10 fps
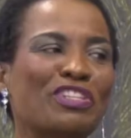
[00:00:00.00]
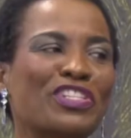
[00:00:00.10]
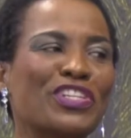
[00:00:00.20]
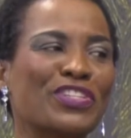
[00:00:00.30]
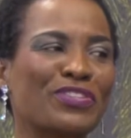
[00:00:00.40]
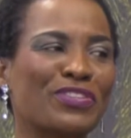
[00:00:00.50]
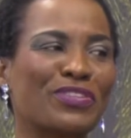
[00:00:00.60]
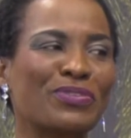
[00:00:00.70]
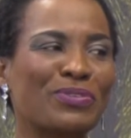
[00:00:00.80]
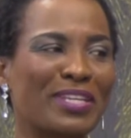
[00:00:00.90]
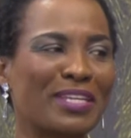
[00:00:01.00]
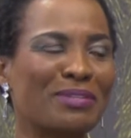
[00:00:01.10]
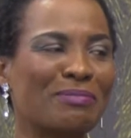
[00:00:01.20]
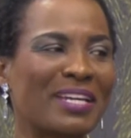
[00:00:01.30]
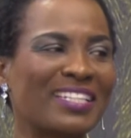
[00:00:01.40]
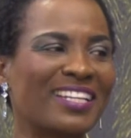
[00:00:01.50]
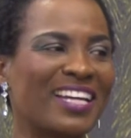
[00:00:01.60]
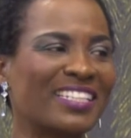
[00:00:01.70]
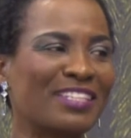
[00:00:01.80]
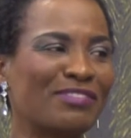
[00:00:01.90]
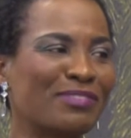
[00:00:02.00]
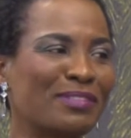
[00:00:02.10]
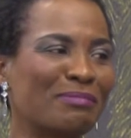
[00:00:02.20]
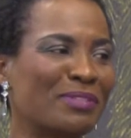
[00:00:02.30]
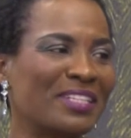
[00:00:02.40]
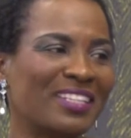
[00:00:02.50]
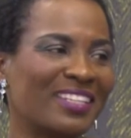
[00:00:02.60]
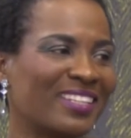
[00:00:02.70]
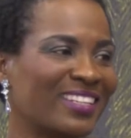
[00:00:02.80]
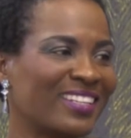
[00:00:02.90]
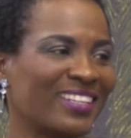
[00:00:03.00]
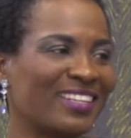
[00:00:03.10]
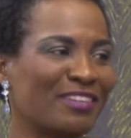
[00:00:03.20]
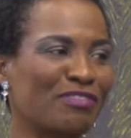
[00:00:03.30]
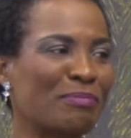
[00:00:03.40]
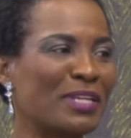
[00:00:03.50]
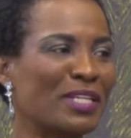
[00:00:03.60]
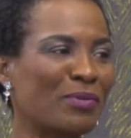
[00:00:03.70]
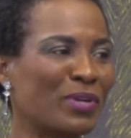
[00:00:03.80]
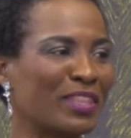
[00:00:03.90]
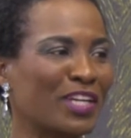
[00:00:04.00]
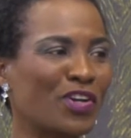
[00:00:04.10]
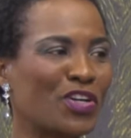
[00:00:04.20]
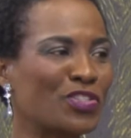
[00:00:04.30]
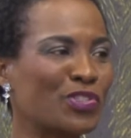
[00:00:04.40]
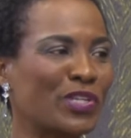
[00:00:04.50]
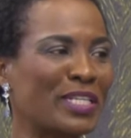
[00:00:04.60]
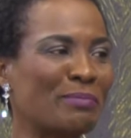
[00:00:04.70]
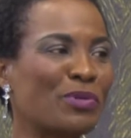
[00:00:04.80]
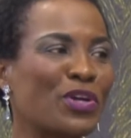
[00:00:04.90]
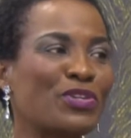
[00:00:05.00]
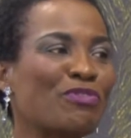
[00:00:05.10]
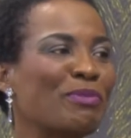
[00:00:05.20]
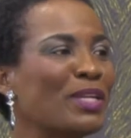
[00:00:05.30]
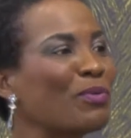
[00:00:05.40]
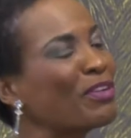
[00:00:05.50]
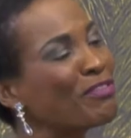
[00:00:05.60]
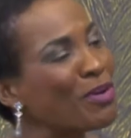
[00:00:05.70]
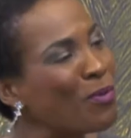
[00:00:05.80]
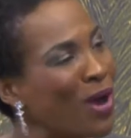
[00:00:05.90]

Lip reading: you return to the UK, you might not even be familiar with their culture anymore. You've been away for